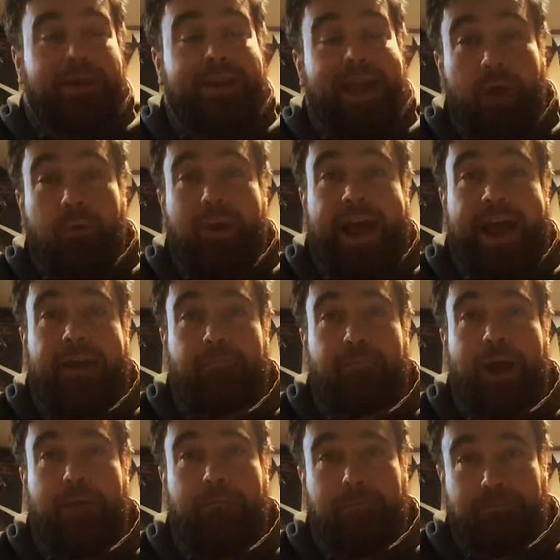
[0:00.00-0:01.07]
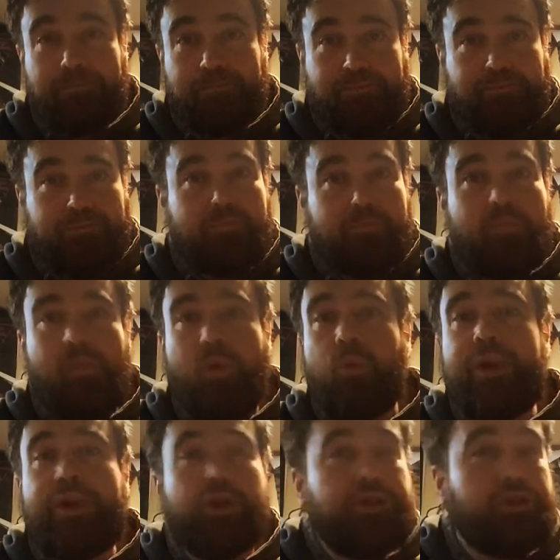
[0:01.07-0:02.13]
Now we had a problem.
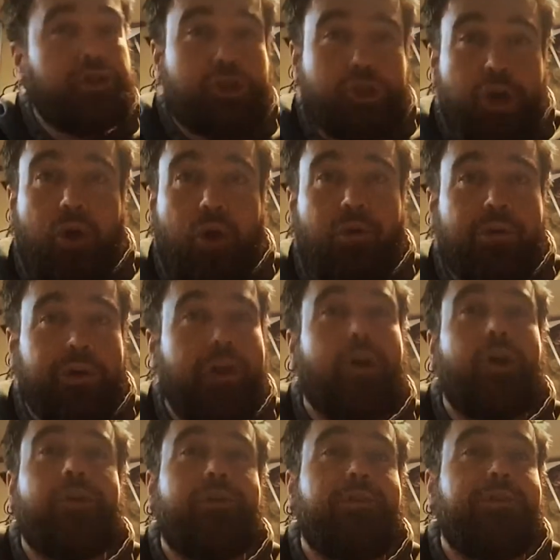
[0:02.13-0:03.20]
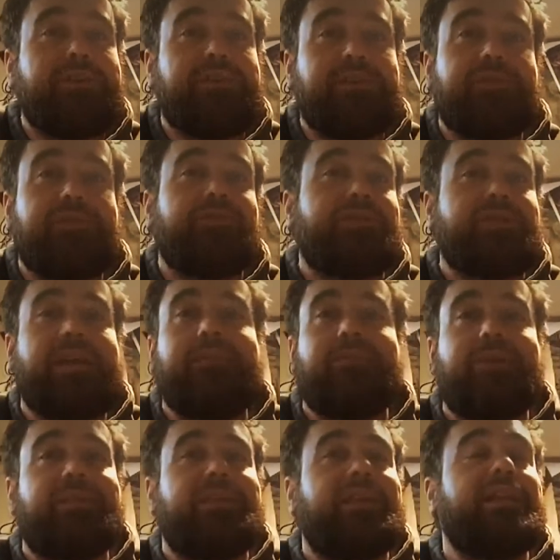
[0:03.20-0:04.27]
We couldn't show the colonel the scissor
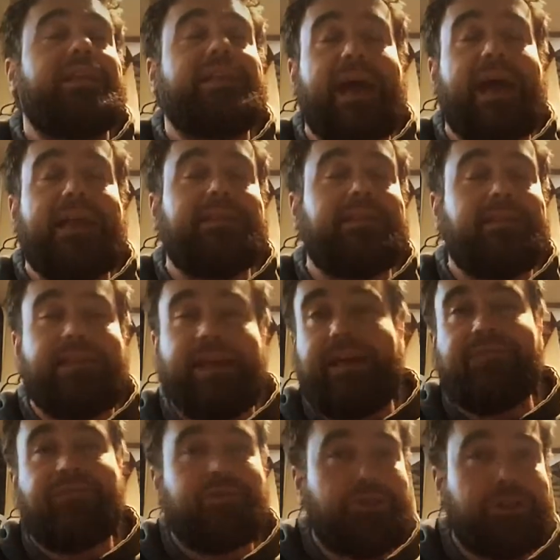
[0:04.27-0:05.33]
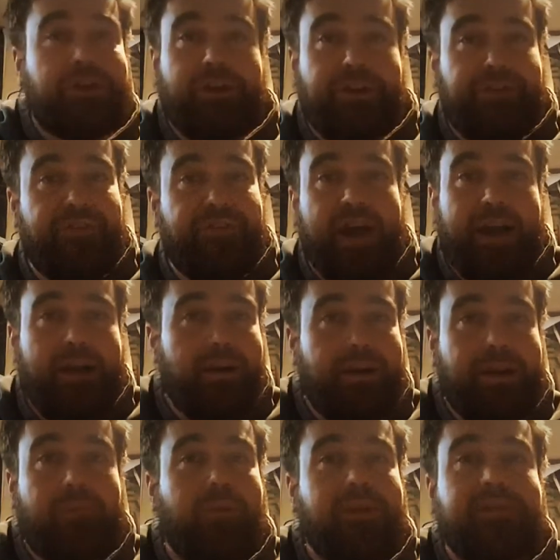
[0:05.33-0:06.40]
statement that had gotten Dave and Shiri
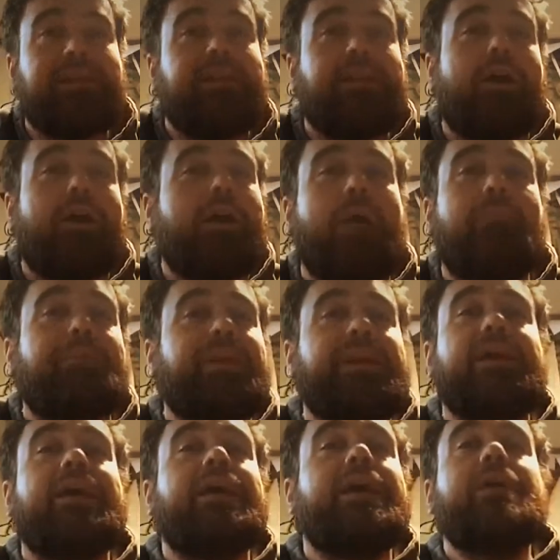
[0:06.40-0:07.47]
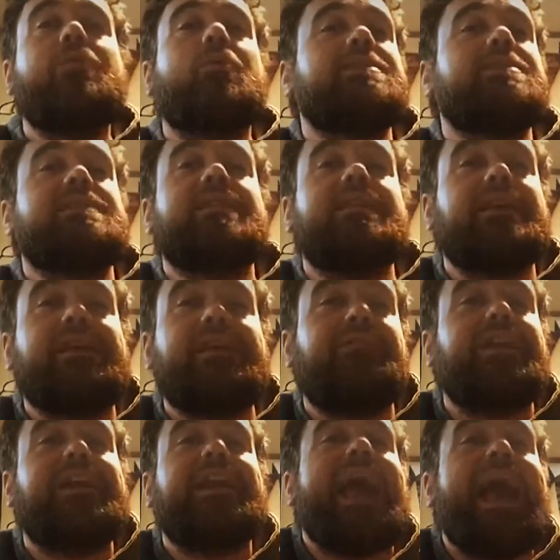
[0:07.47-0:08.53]
fired. He wasn't in our company. He wasn't
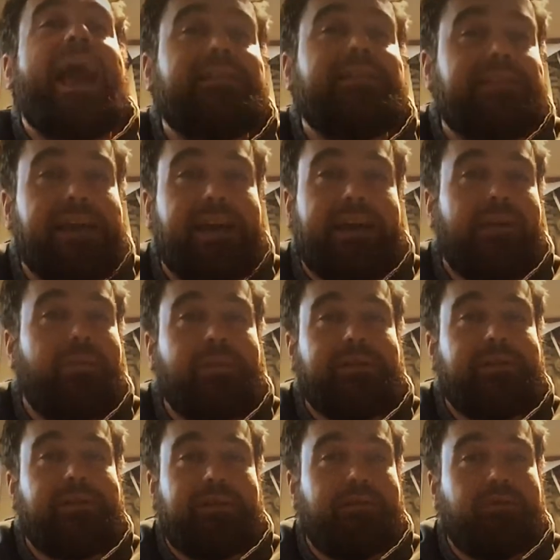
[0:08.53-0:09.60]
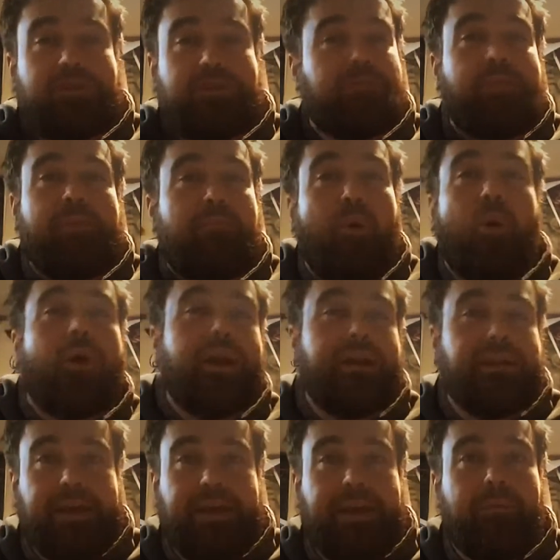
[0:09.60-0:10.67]
even in ad tech. It'd just be
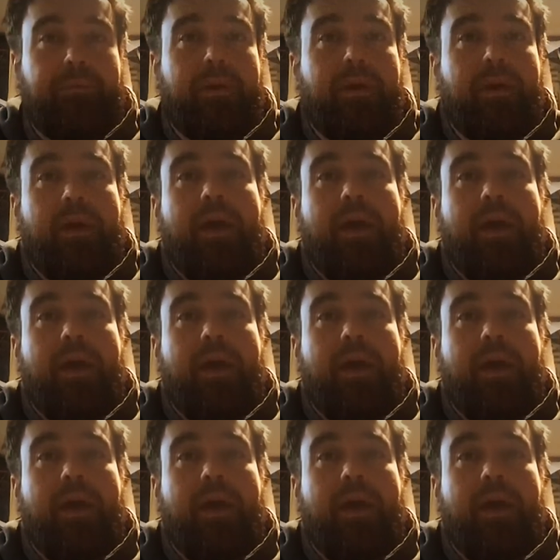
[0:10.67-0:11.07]
boring to him.